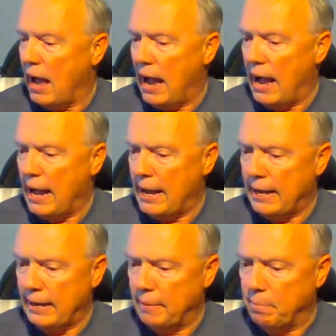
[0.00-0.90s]

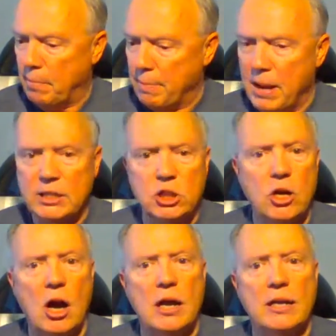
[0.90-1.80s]
My
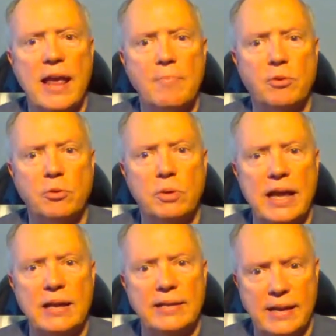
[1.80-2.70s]
Patreon came through
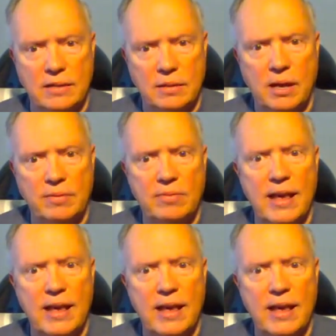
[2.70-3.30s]
again at the end of the month.